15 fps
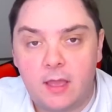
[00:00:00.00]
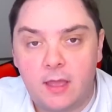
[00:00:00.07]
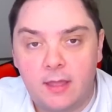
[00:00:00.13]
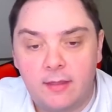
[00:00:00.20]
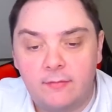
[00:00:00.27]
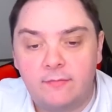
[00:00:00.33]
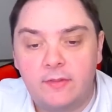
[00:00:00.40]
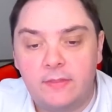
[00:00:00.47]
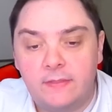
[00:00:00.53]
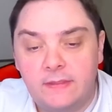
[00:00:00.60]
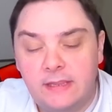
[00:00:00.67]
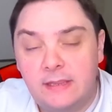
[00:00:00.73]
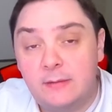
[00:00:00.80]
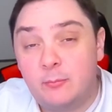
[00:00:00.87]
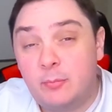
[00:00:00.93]
of
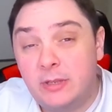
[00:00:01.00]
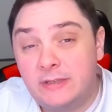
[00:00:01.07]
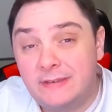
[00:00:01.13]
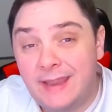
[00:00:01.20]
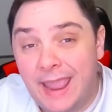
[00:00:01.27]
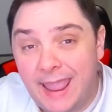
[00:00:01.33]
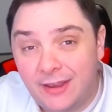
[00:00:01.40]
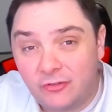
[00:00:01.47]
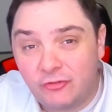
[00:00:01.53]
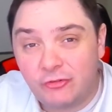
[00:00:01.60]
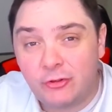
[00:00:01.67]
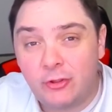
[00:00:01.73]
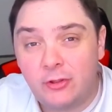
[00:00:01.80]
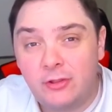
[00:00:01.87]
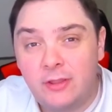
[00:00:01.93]
the
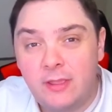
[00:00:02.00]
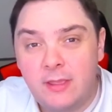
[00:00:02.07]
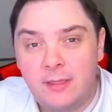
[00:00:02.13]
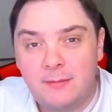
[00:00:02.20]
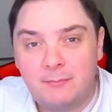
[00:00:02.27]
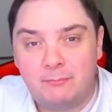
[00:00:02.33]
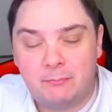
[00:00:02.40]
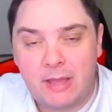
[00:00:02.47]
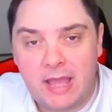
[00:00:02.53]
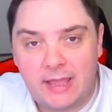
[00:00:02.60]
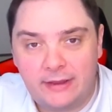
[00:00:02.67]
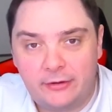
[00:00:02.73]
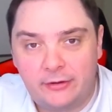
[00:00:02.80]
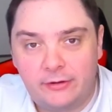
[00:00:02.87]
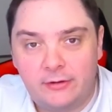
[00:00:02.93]
potential
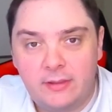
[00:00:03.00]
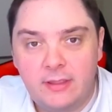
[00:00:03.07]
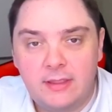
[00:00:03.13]
buyer.